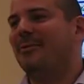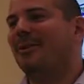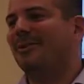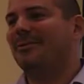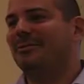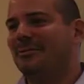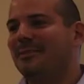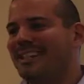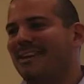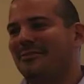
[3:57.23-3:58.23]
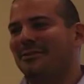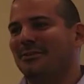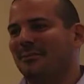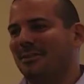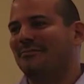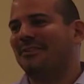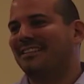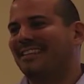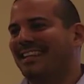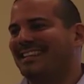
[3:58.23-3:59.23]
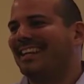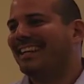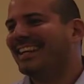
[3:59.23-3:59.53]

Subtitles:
Well, you'll be safe if you do it within 15 days.